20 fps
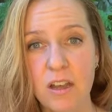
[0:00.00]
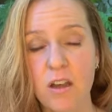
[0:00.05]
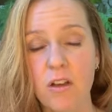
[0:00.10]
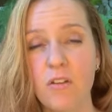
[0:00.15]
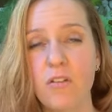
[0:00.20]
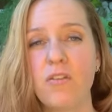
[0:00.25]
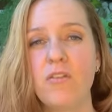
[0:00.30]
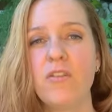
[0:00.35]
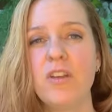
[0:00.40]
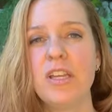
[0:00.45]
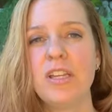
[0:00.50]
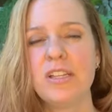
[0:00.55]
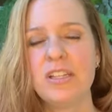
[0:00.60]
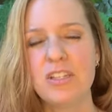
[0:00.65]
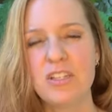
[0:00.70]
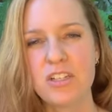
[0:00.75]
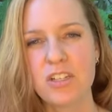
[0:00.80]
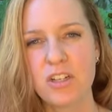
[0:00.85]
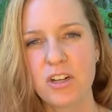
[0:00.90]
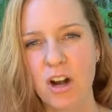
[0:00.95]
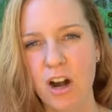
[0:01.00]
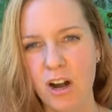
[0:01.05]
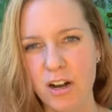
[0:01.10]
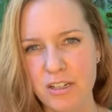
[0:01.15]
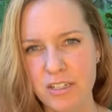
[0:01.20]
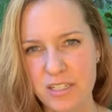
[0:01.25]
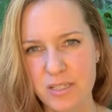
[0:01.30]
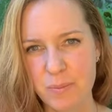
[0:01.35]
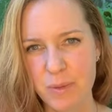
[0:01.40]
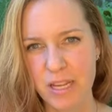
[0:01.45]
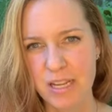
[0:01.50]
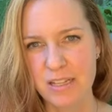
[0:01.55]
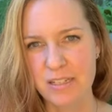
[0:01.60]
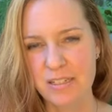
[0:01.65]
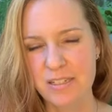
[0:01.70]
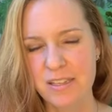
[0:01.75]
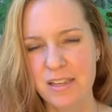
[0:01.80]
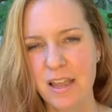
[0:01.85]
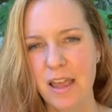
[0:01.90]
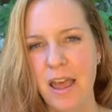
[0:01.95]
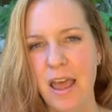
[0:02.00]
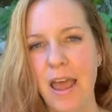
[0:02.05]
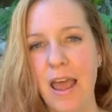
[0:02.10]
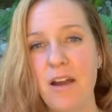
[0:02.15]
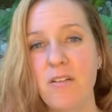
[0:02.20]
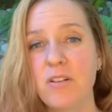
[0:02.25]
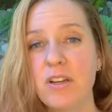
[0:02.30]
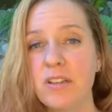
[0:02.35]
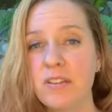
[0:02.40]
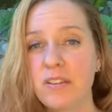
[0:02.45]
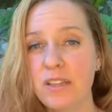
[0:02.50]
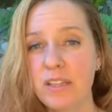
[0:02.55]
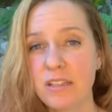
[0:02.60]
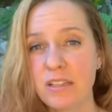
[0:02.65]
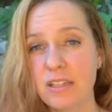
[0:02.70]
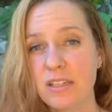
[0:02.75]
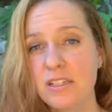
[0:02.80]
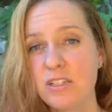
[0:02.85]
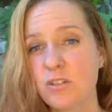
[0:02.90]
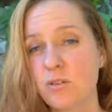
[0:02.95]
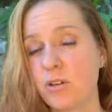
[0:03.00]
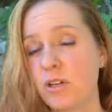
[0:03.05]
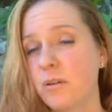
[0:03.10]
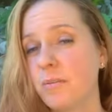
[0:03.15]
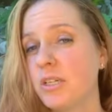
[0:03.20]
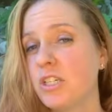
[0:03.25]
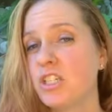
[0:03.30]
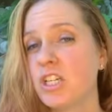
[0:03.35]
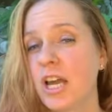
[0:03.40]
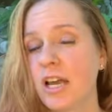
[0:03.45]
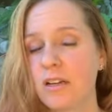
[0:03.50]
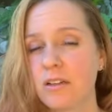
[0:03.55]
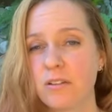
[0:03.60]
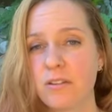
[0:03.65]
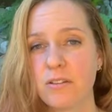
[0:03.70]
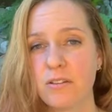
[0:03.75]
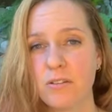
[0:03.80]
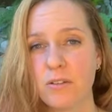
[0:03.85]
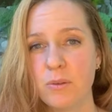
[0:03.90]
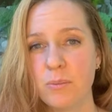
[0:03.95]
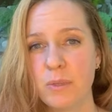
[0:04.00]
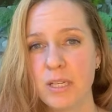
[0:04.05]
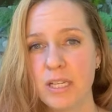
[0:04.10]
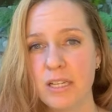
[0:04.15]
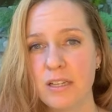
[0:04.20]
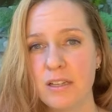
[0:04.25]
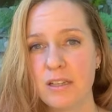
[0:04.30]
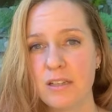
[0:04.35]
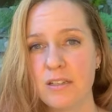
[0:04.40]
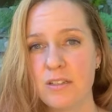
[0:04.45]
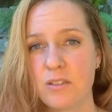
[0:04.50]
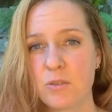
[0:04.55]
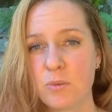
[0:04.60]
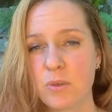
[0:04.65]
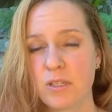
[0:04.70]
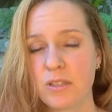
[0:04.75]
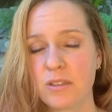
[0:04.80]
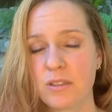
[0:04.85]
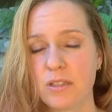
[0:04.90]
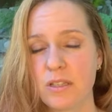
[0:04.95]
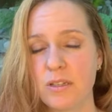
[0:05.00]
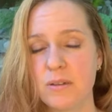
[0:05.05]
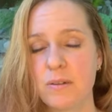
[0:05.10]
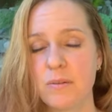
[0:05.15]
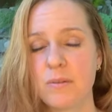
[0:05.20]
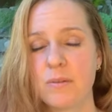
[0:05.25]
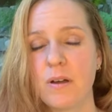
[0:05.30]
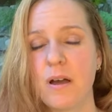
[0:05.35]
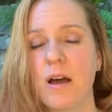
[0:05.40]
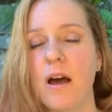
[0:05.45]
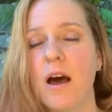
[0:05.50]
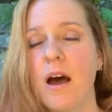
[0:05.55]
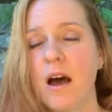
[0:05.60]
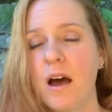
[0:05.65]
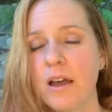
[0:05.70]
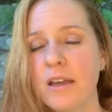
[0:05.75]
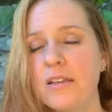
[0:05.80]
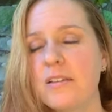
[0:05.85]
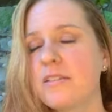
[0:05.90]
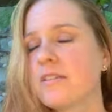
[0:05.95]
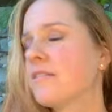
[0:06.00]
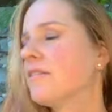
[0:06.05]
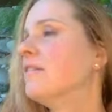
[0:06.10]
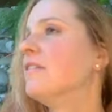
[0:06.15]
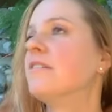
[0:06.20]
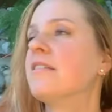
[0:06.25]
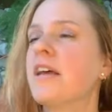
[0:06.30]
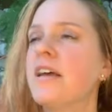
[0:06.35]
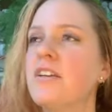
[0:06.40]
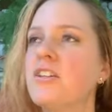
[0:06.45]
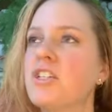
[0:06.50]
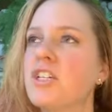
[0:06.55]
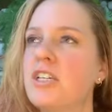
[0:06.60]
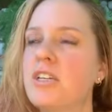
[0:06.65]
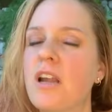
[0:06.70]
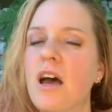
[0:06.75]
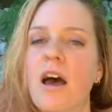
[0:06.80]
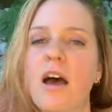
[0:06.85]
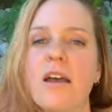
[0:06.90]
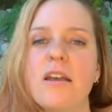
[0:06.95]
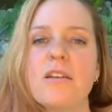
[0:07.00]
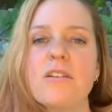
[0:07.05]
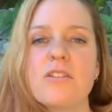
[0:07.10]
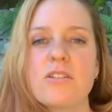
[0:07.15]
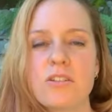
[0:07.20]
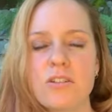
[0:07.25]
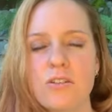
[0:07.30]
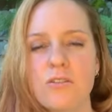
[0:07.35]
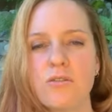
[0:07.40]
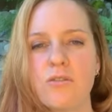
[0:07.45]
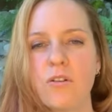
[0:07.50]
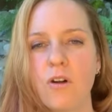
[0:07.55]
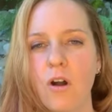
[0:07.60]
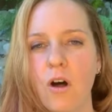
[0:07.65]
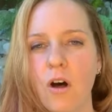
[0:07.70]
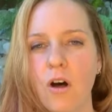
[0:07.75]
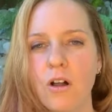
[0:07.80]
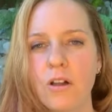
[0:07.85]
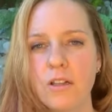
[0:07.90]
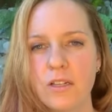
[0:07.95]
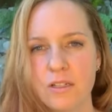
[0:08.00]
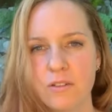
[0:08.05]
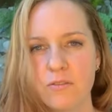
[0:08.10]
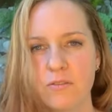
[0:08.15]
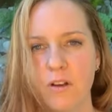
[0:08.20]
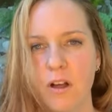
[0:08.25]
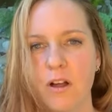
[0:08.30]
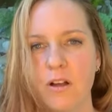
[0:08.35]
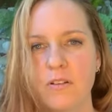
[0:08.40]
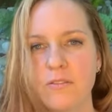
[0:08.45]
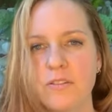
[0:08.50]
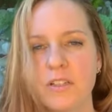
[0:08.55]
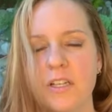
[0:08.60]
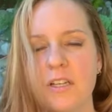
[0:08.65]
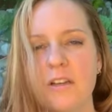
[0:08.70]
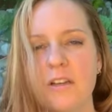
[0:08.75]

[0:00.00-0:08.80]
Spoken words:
Feel into your heart space. Everything that is going to be channeled through me is with the highest intention, highest good for all involved.